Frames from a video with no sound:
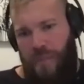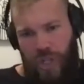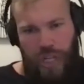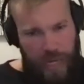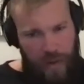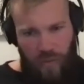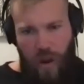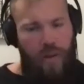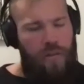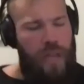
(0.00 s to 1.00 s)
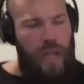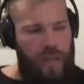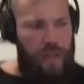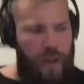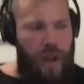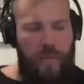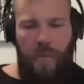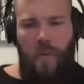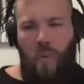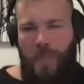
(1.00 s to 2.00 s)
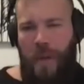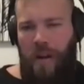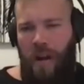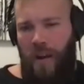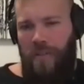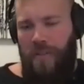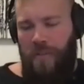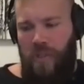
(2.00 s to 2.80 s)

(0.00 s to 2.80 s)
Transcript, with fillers: machine row thing, I'm going to be way better off.